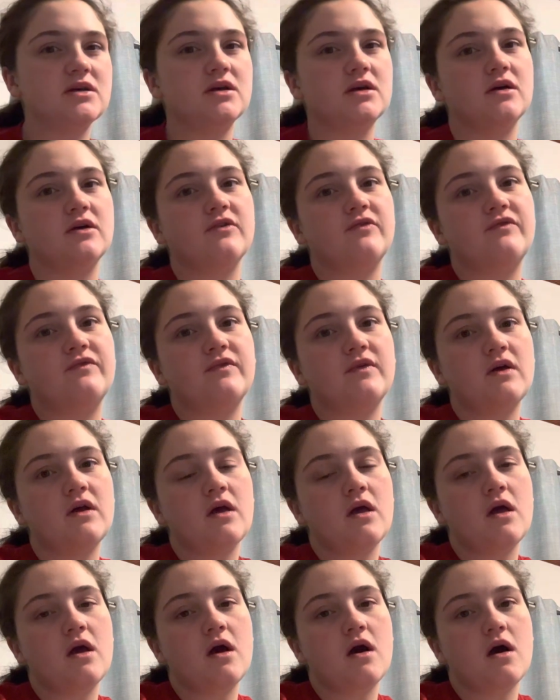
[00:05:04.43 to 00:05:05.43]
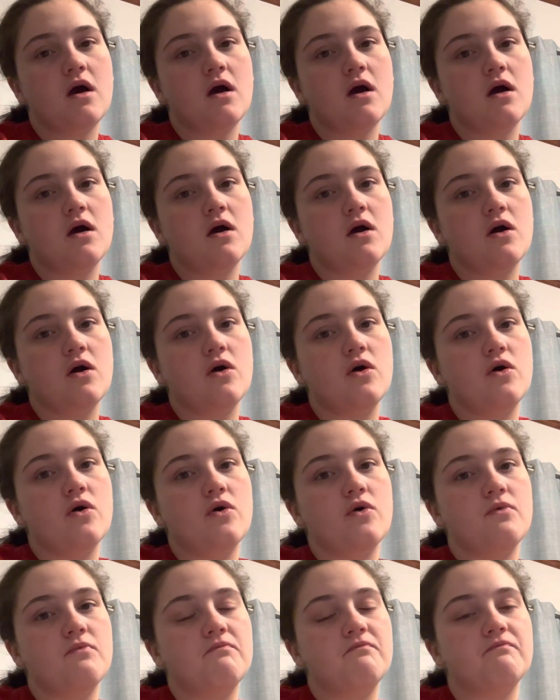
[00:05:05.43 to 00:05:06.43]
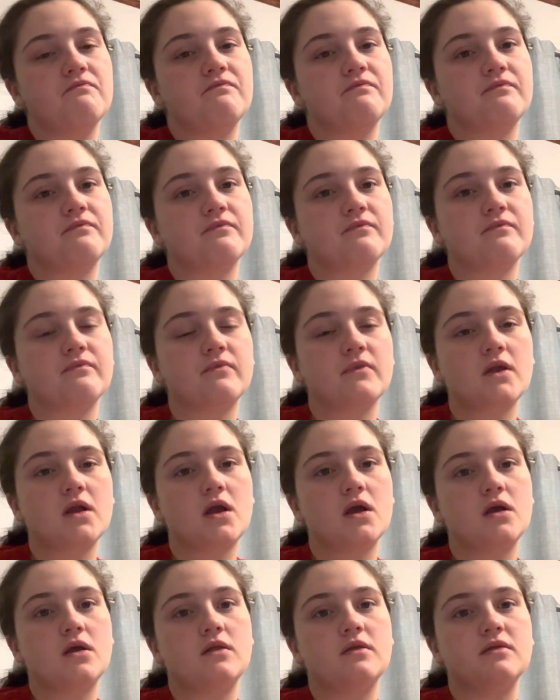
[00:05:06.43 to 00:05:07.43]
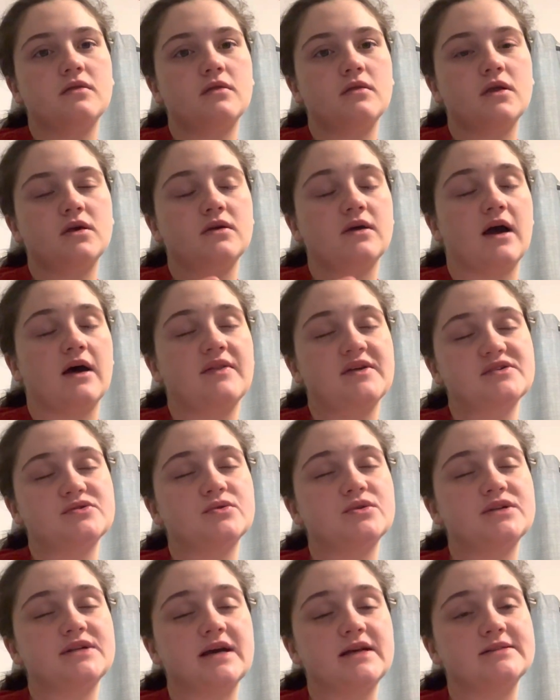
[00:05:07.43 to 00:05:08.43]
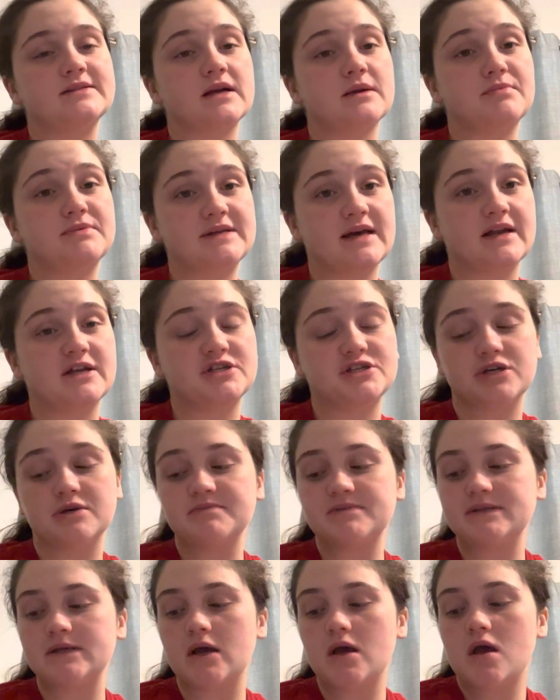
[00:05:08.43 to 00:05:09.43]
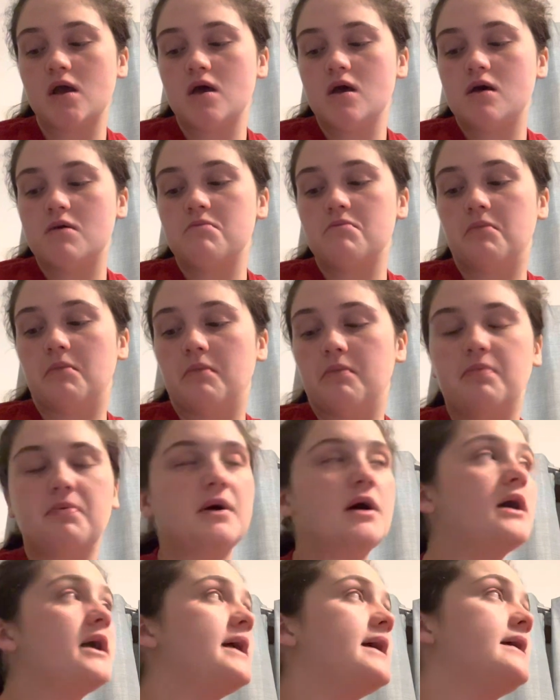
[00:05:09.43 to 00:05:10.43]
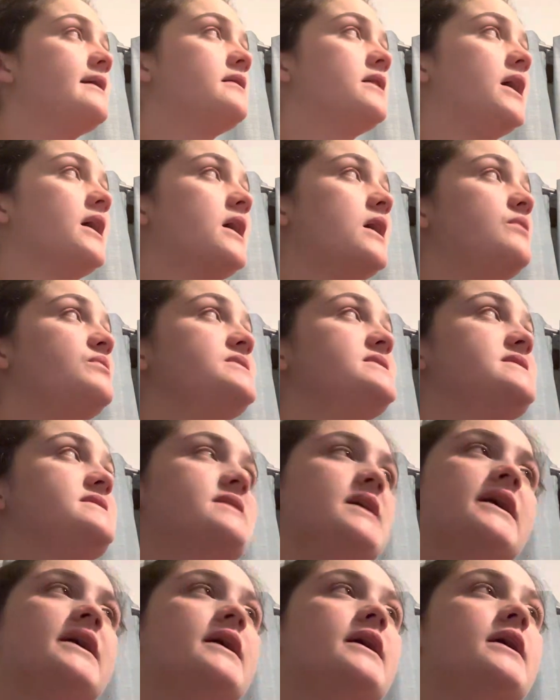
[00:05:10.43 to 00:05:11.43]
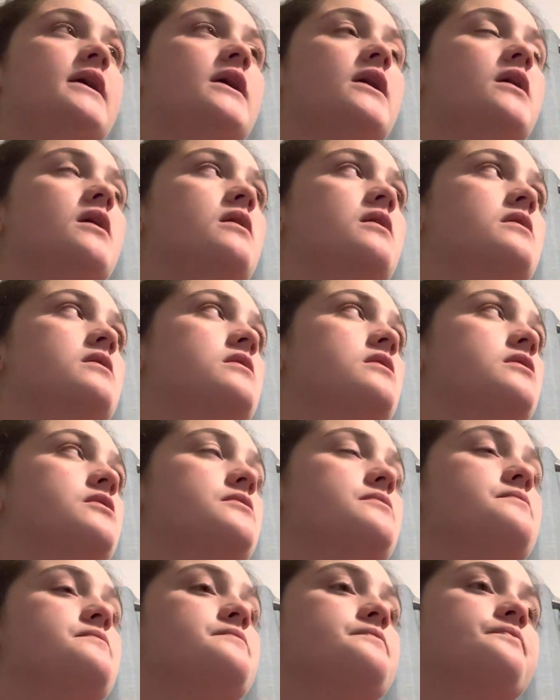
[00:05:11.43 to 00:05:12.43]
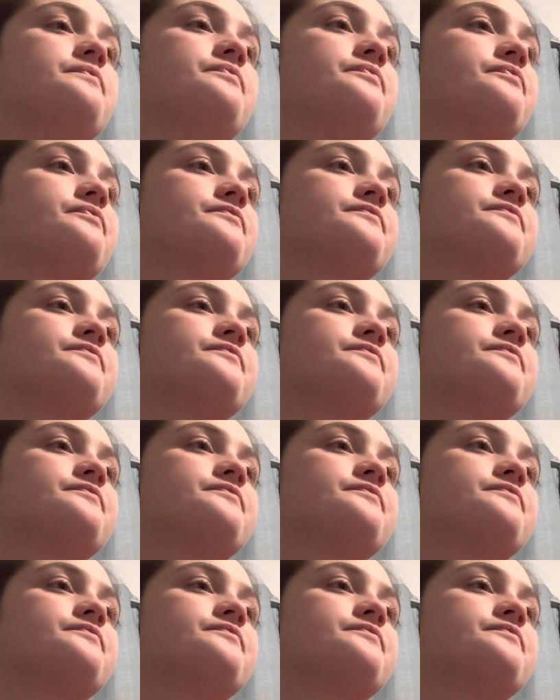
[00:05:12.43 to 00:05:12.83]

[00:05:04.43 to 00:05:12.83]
if, um, yeah, they sort of taste like potato chips. But like I was saying, um